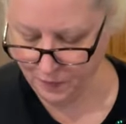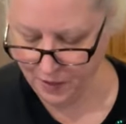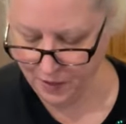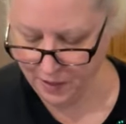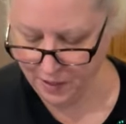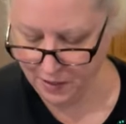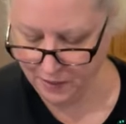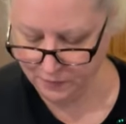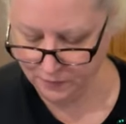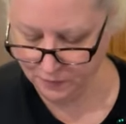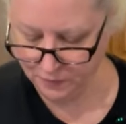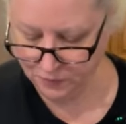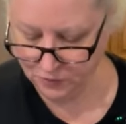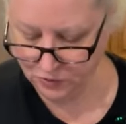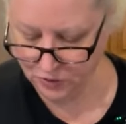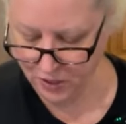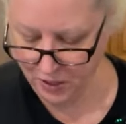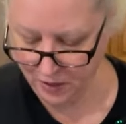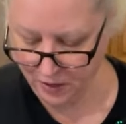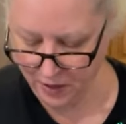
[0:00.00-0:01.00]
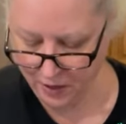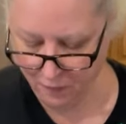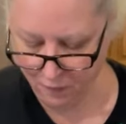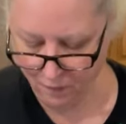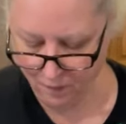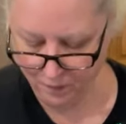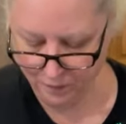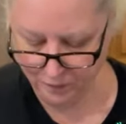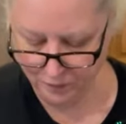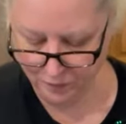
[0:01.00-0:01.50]
It's not like
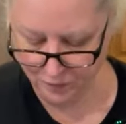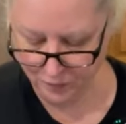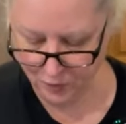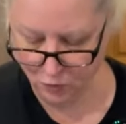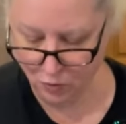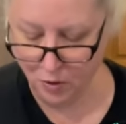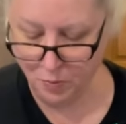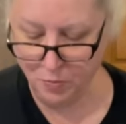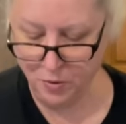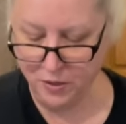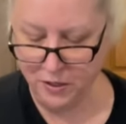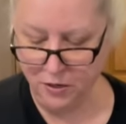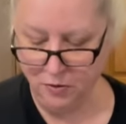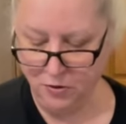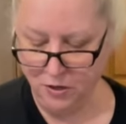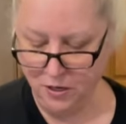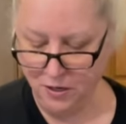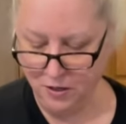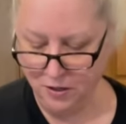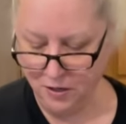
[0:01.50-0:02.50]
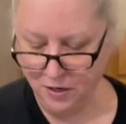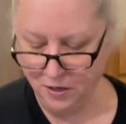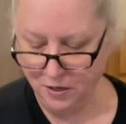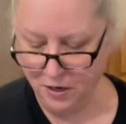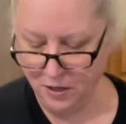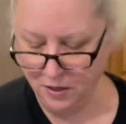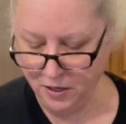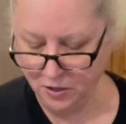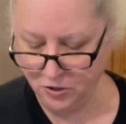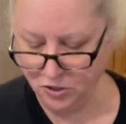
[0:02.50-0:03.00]
crumbly or anything,
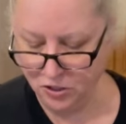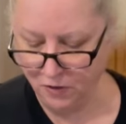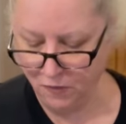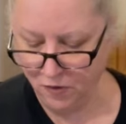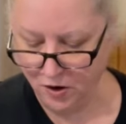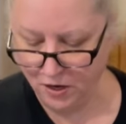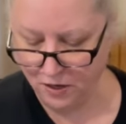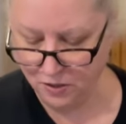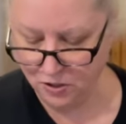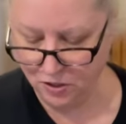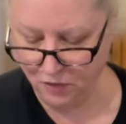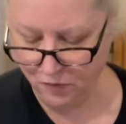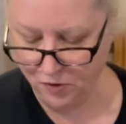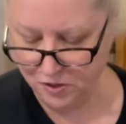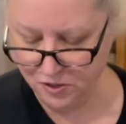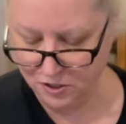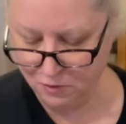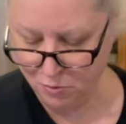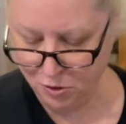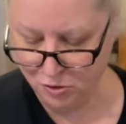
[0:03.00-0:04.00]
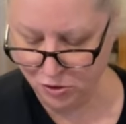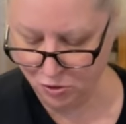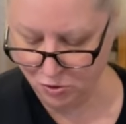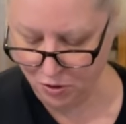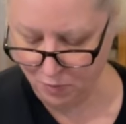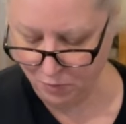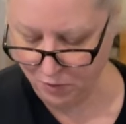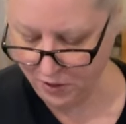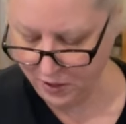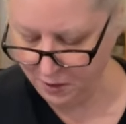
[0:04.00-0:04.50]
not like Jiffy. Jiffy's the most
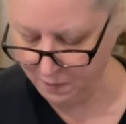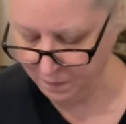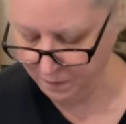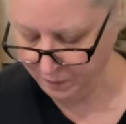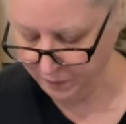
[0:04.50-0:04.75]
crumbly.